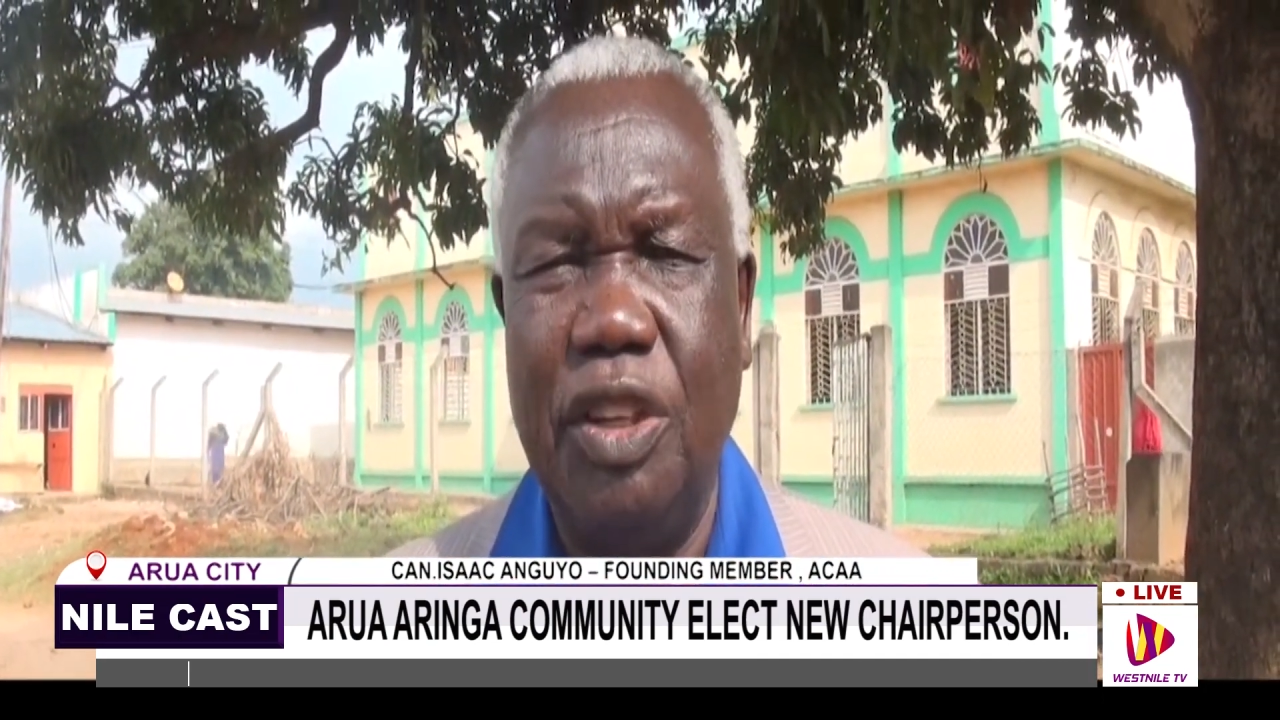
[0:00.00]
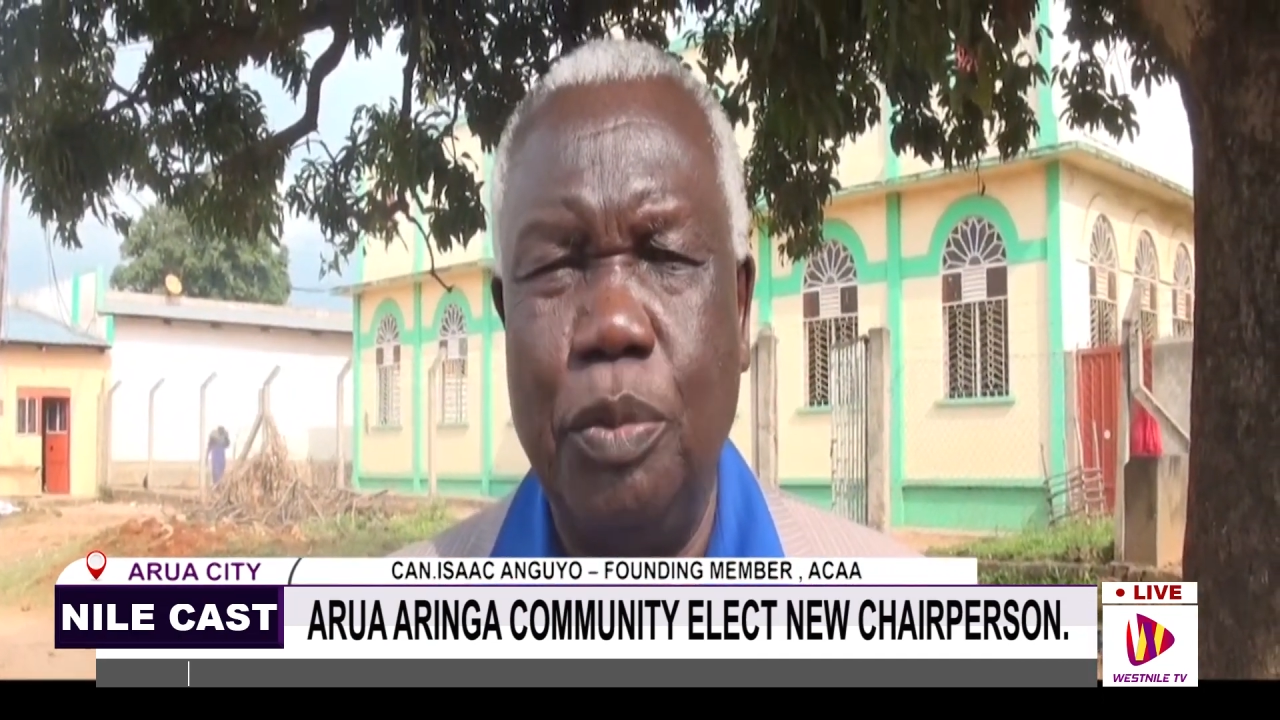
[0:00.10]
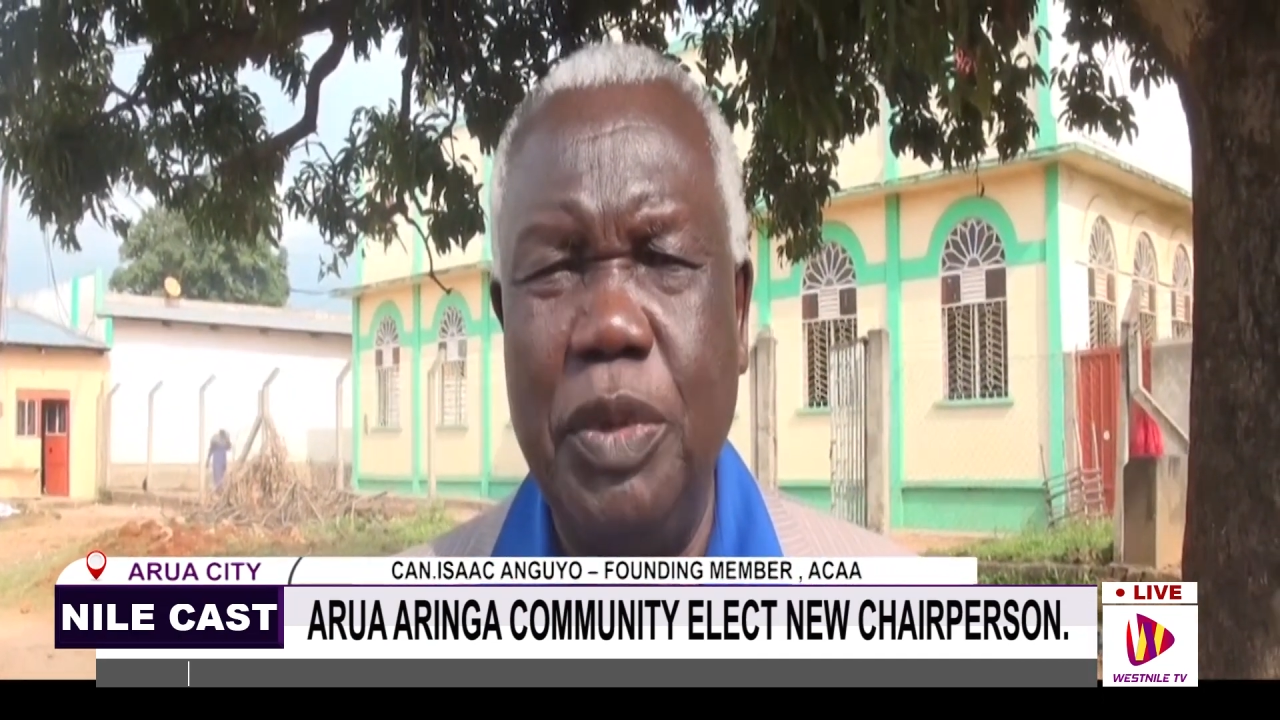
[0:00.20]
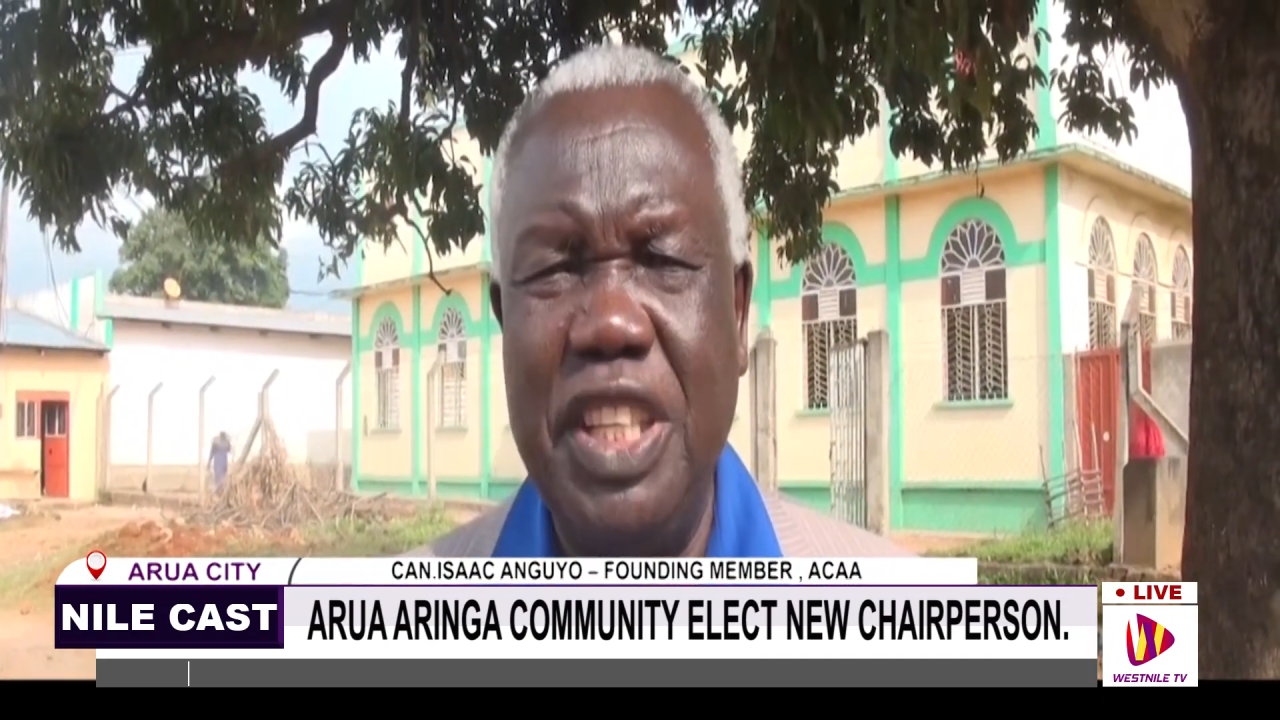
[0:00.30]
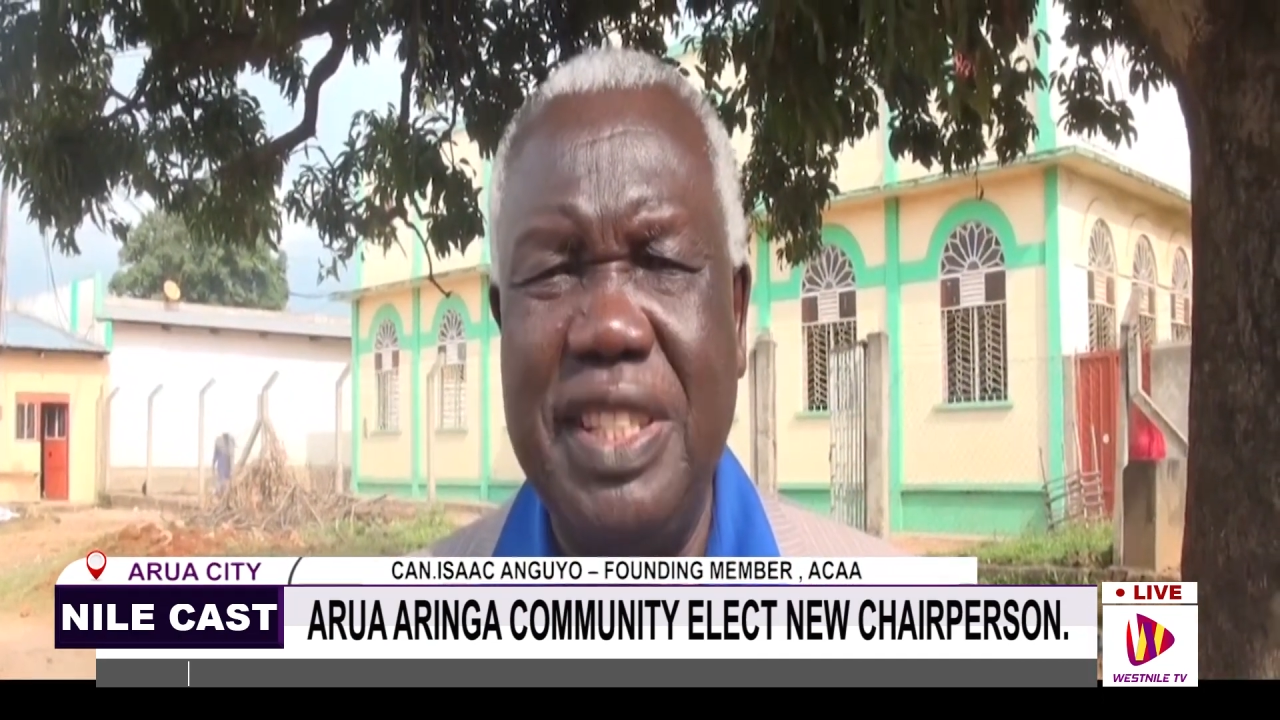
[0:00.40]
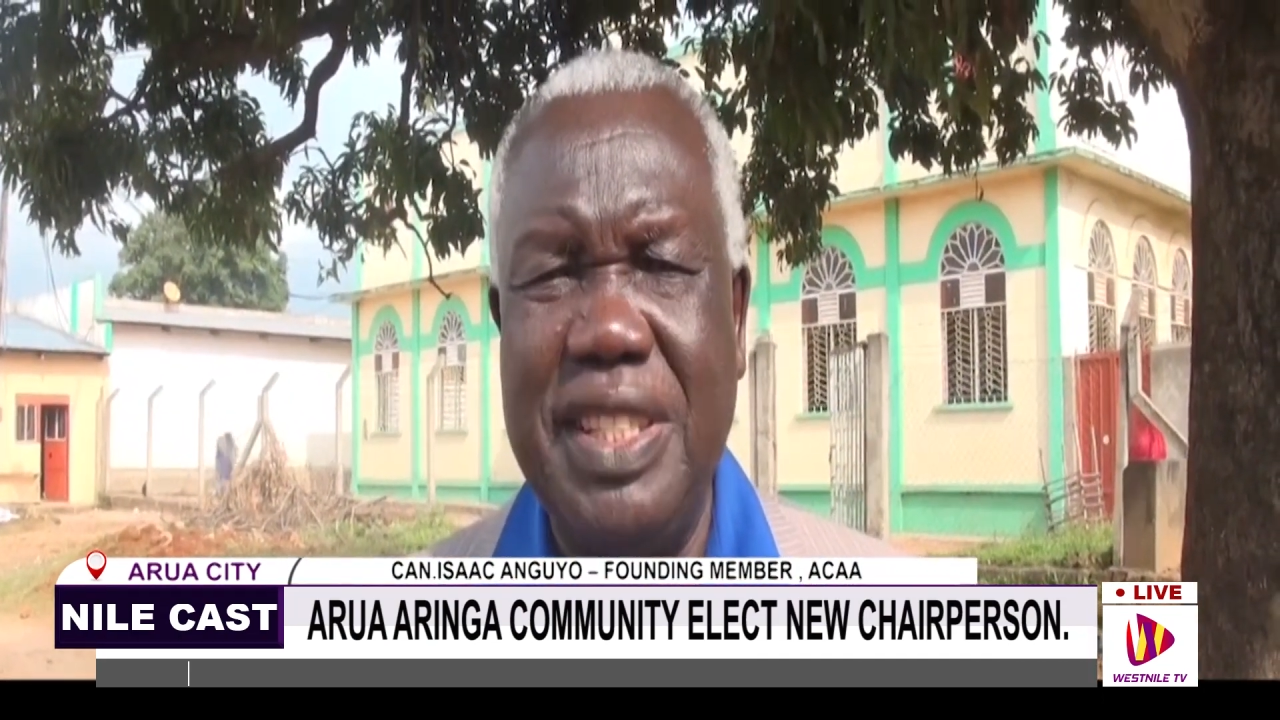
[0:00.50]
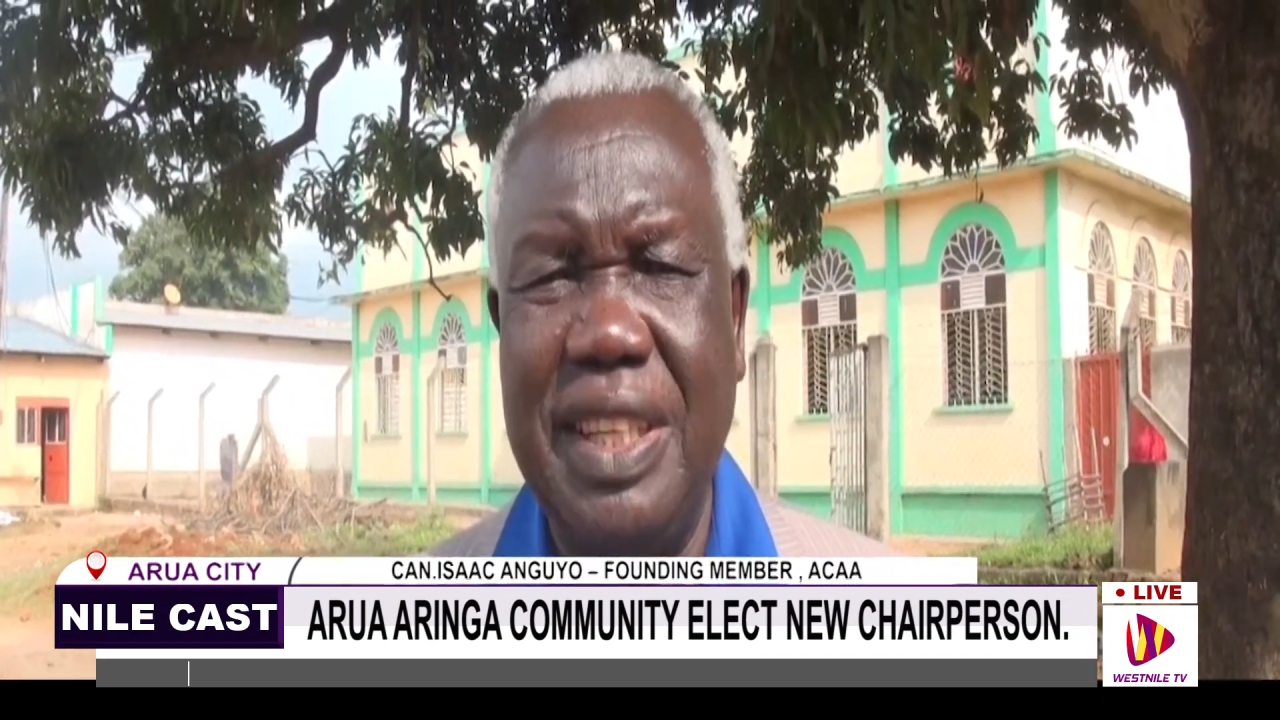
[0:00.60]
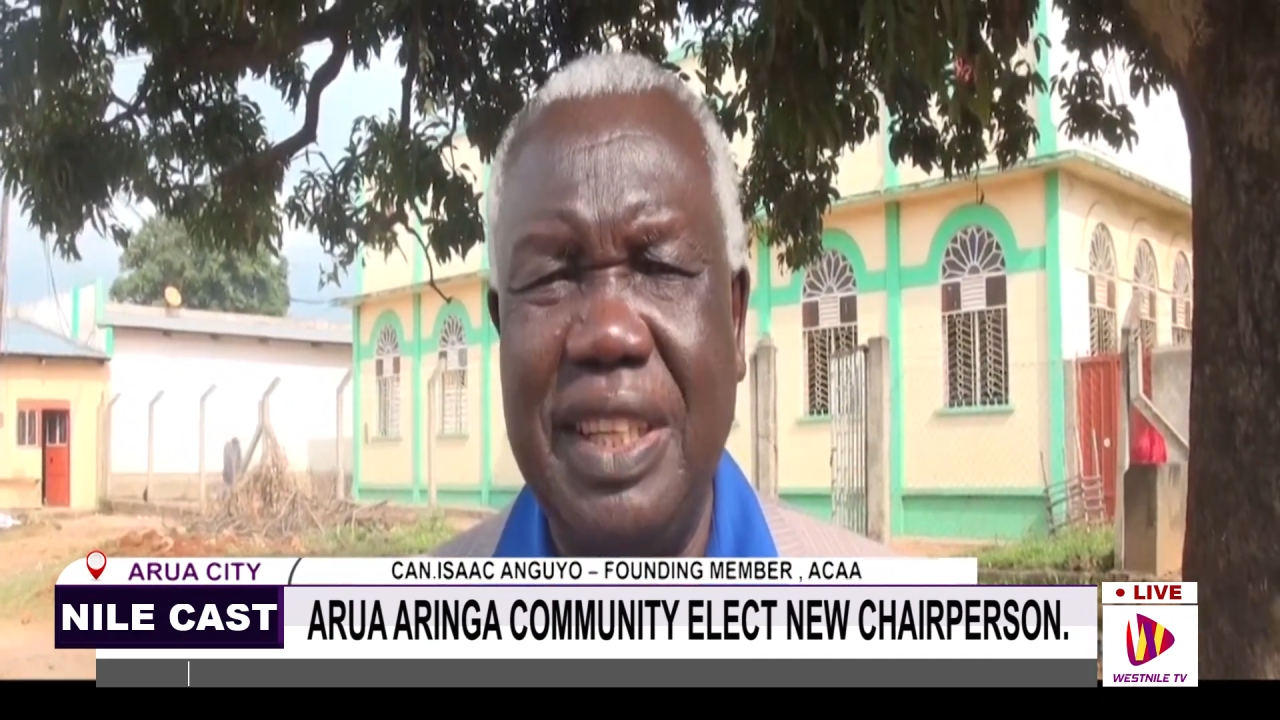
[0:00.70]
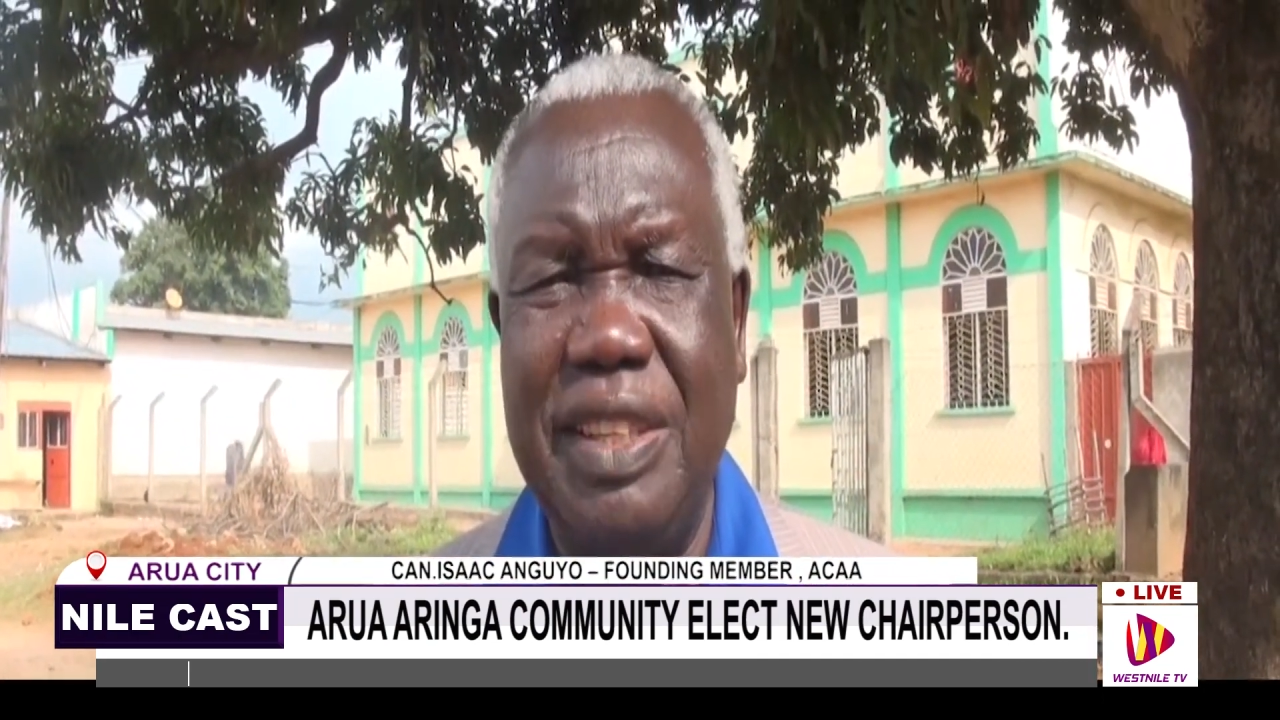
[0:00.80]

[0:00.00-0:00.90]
community